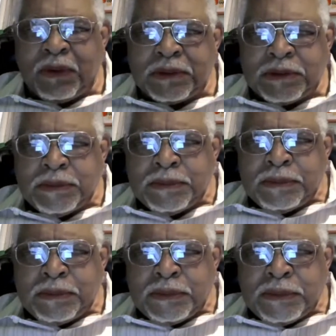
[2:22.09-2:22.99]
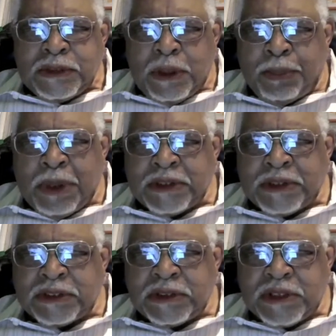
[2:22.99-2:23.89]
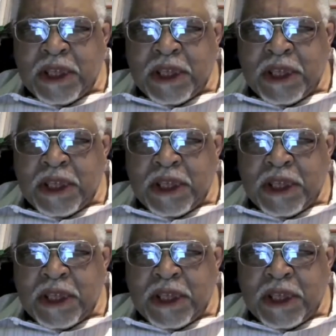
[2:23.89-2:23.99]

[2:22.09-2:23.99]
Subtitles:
for your blessing.